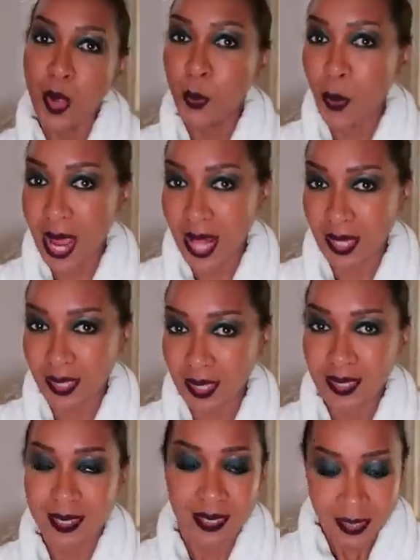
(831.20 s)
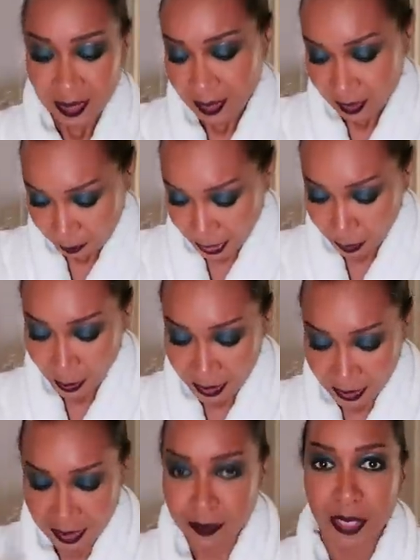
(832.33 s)
Well, by the way,
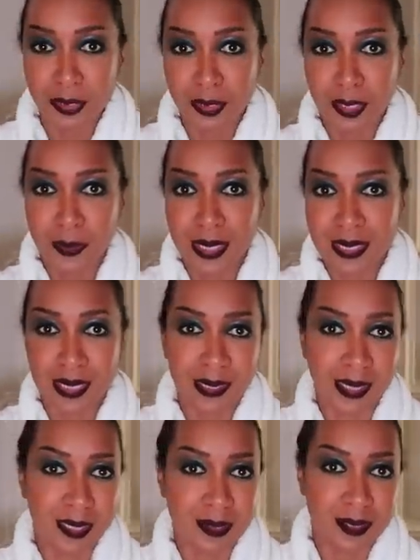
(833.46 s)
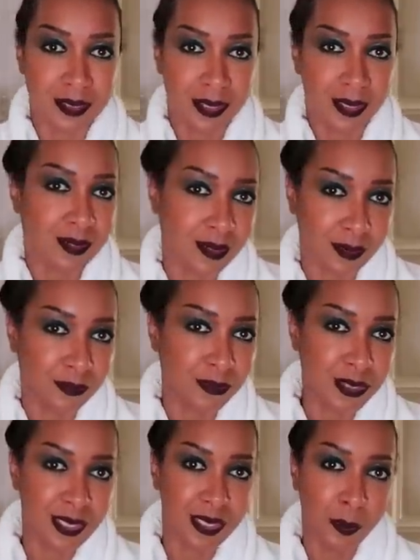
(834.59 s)
this is my Uniqlo Heat Tech leggings underneath. So if you
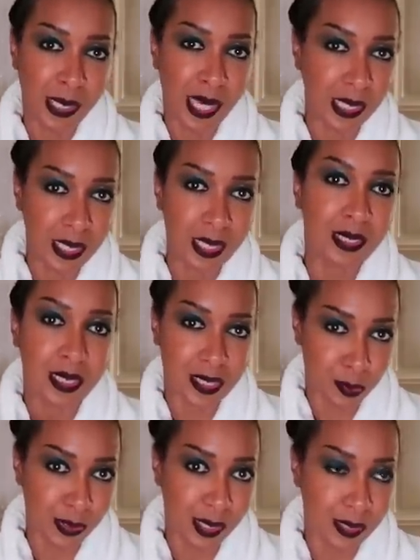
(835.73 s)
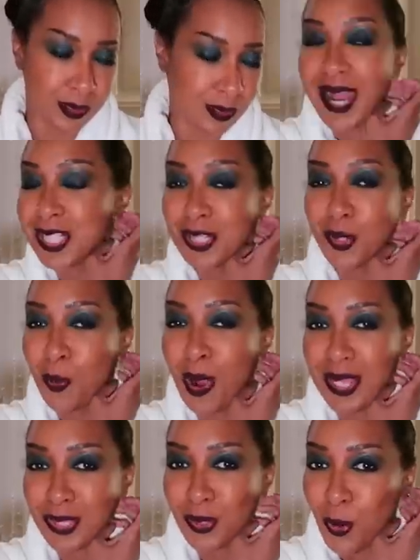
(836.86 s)
see any black here, that's what that is. I saw what
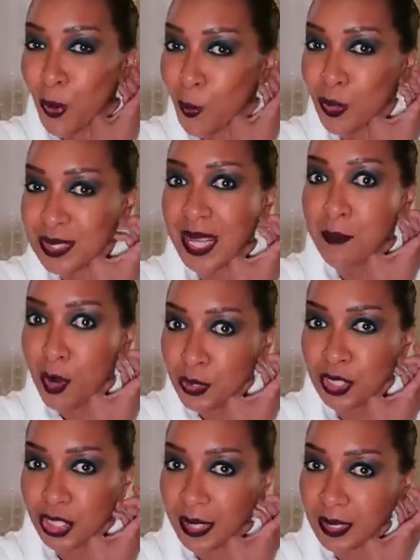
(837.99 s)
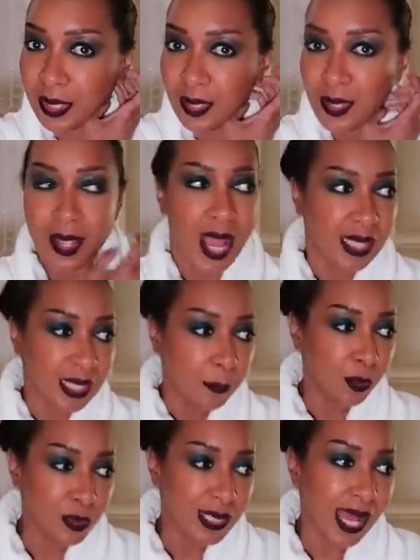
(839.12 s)
I thought was a motor jacket and I
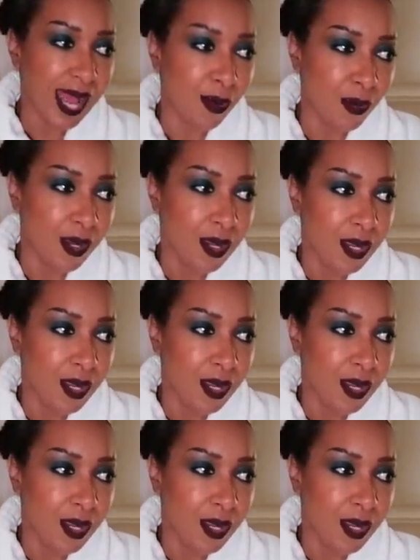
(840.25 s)
pulled it out.